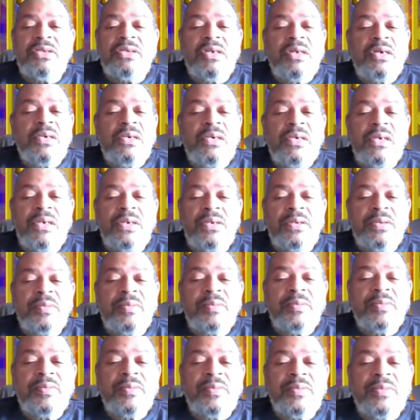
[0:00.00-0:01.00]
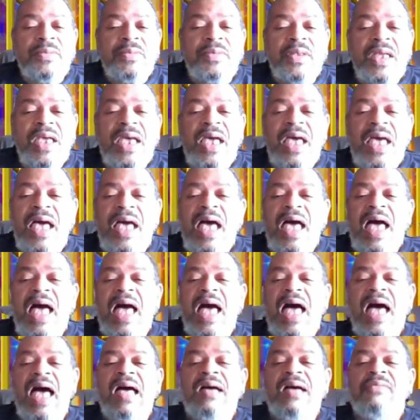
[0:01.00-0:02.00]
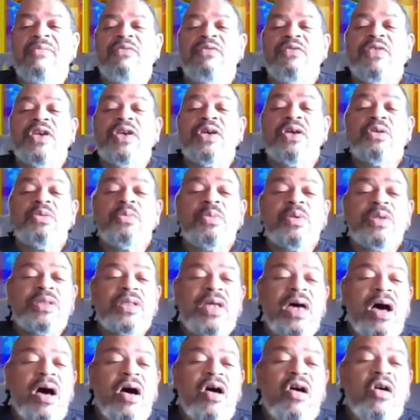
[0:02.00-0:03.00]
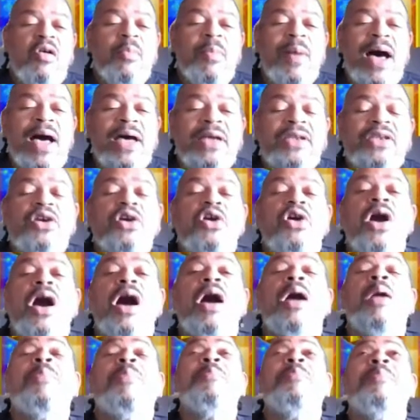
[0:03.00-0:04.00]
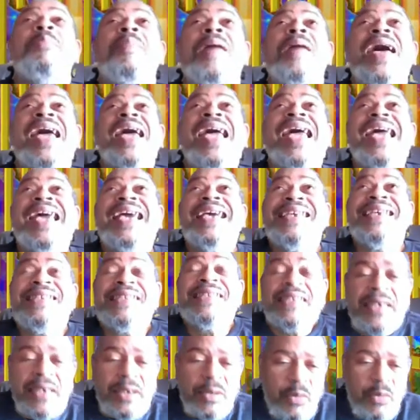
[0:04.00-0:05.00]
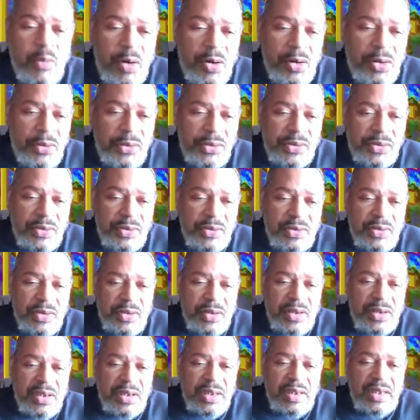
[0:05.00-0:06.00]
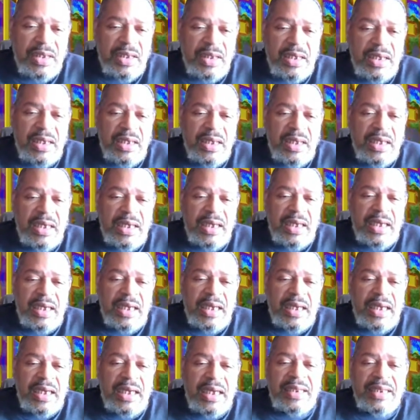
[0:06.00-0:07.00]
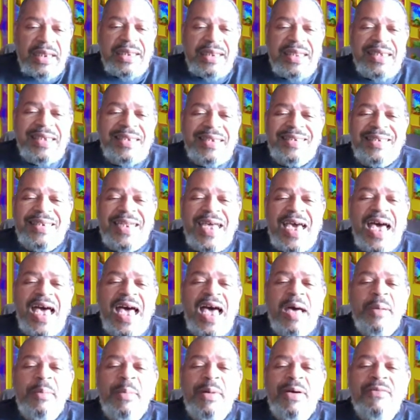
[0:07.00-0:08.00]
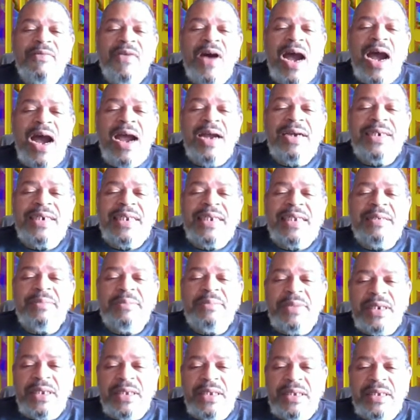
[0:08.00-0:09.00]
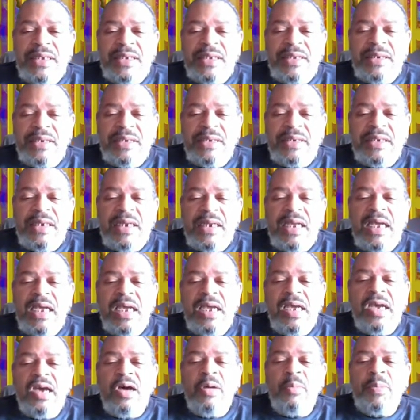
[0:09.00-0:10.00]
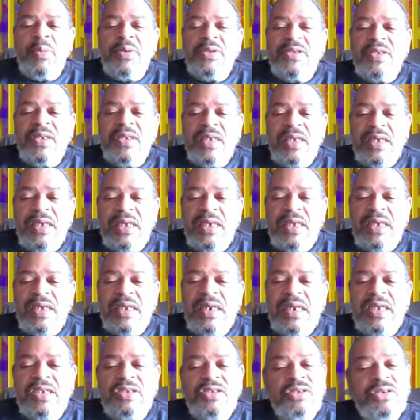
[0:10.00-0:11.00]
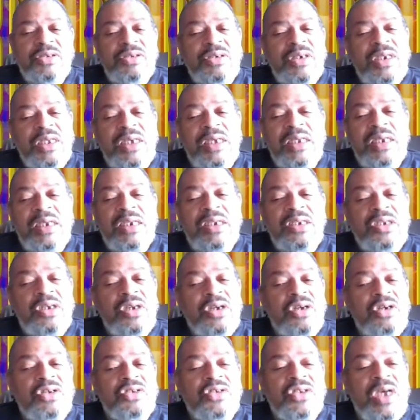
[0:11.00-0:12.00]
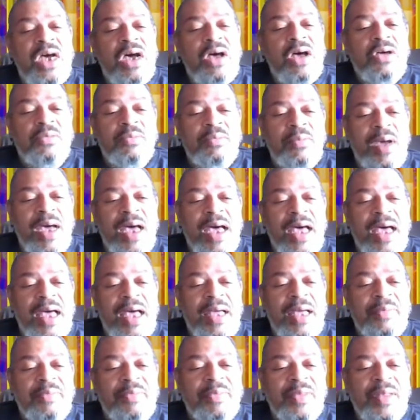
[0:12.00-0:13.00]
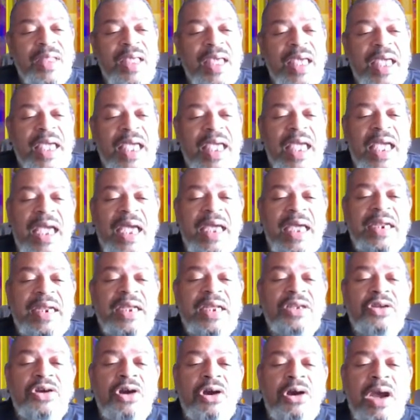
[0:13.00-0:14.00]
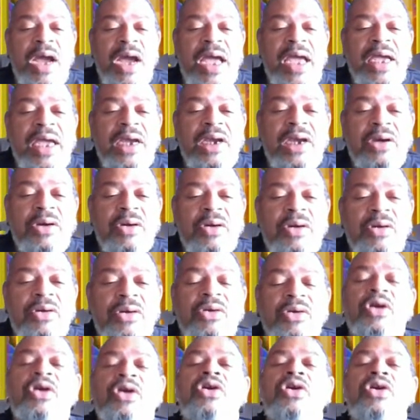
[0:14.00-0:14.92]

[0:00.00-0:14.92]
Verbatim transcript: you, Lord. I am filled with awe by your amazing works. In this time of our deep need, help us again, as you did in years gone by, and in your anger,